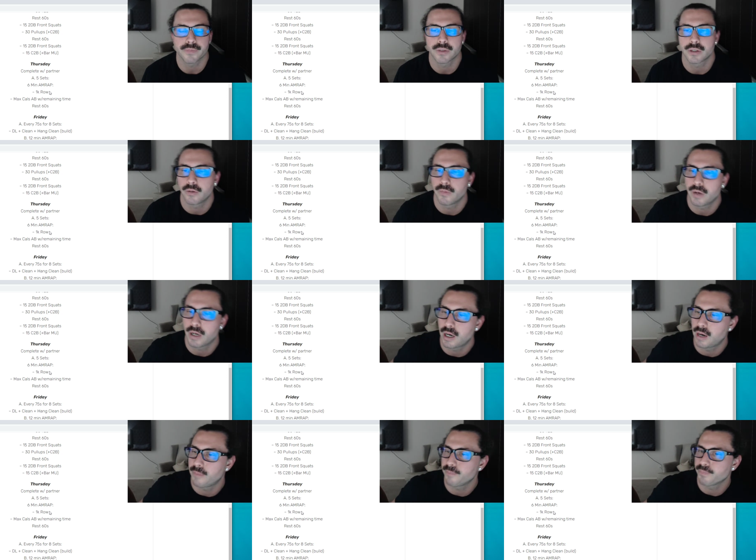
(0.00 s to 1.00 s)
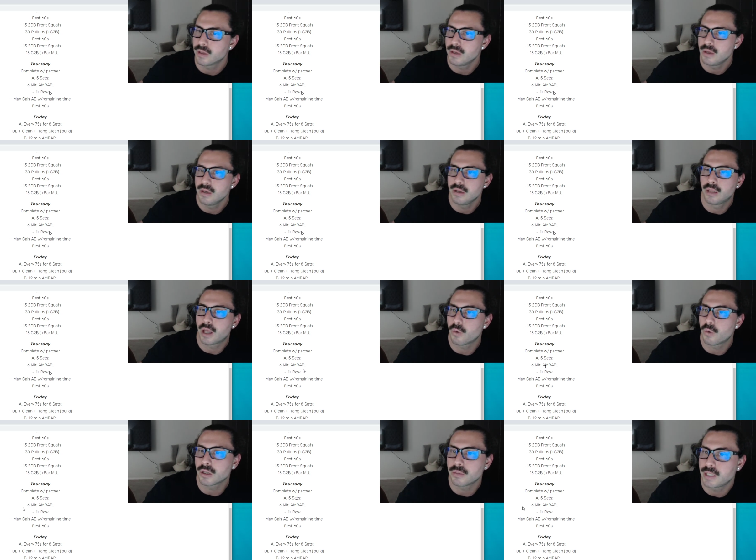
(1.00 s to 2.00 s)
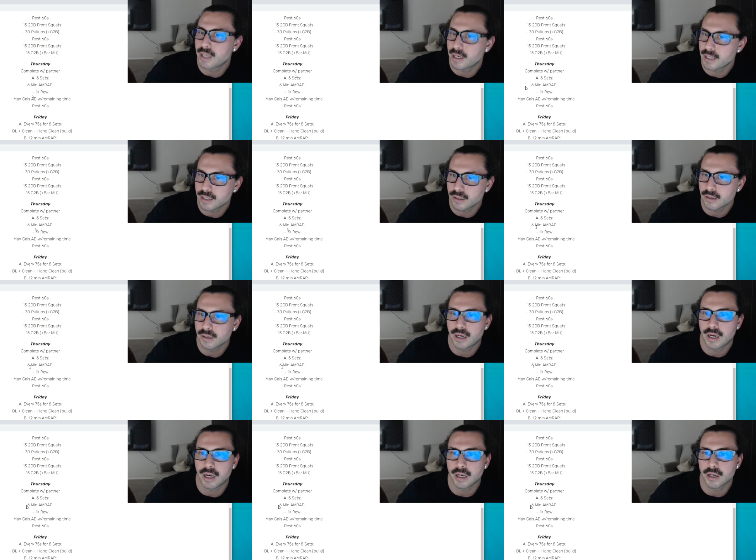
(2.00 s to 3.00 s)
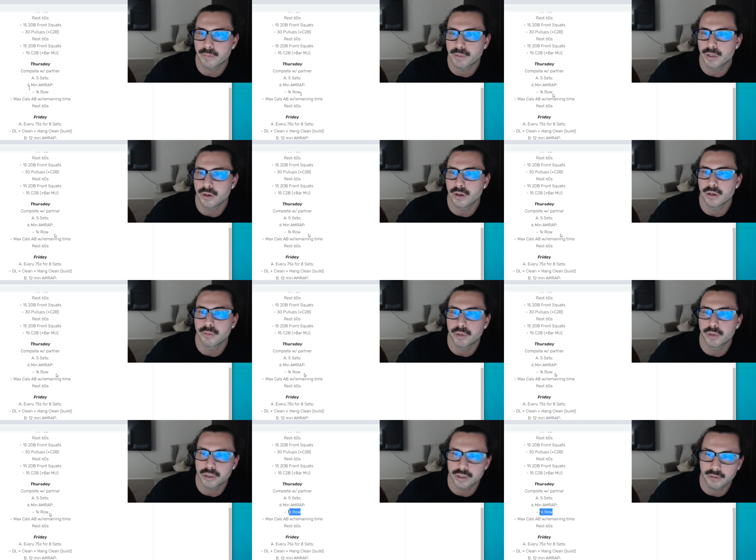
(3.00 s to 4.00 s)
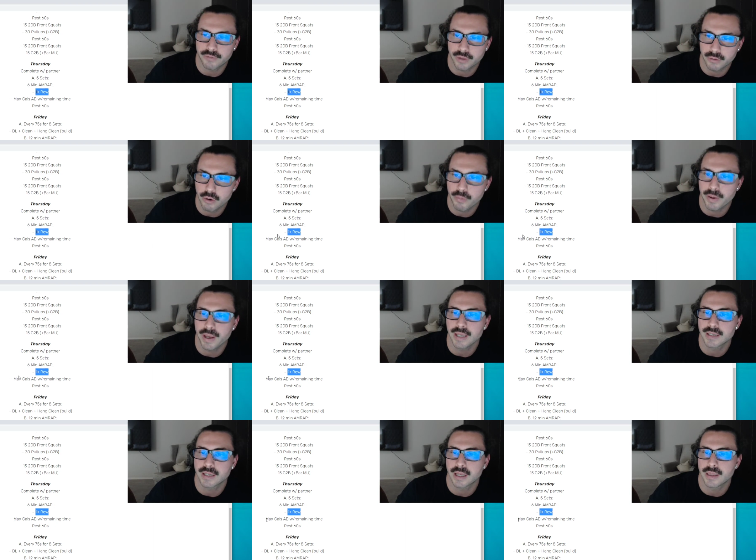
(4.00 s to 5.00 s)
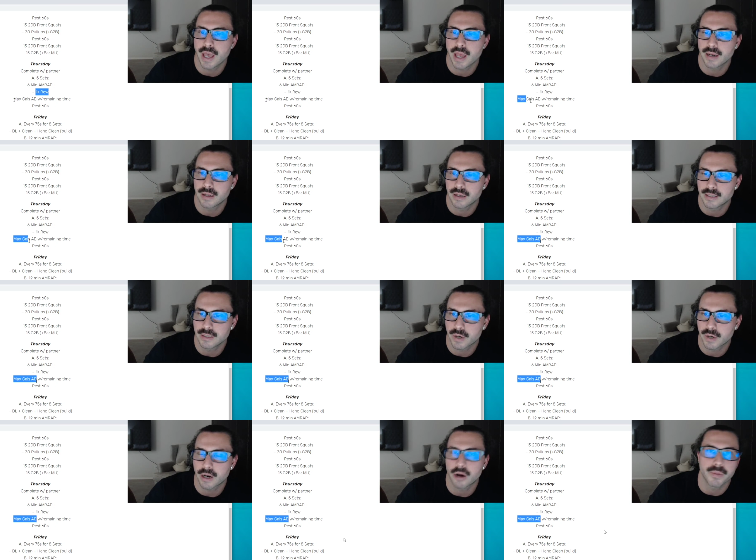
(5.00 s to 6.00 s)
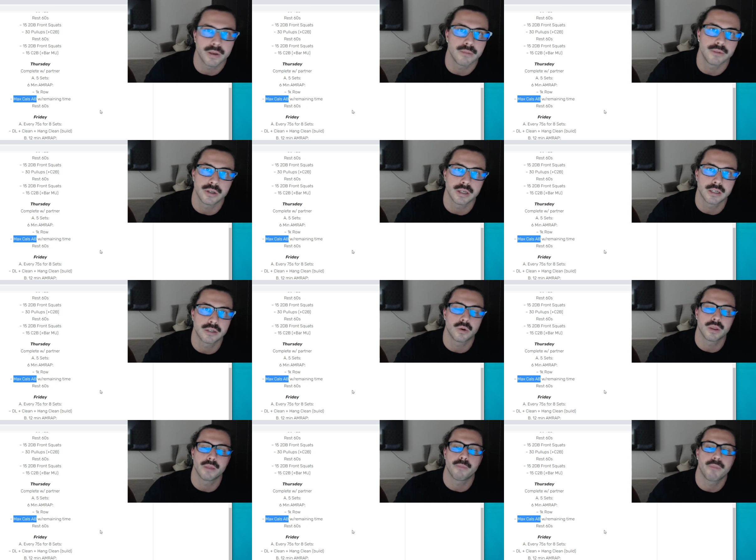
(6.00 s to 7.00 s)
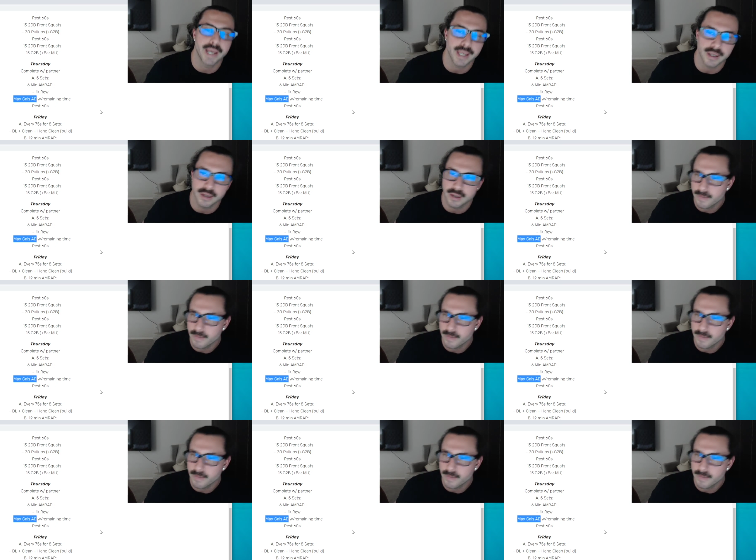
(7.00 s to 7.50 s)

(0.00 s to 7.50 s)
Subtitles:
So a lot of work to be done here. Good opportunity to push yourself on the row pace and then see what kind of RPMs you can get to on the bike.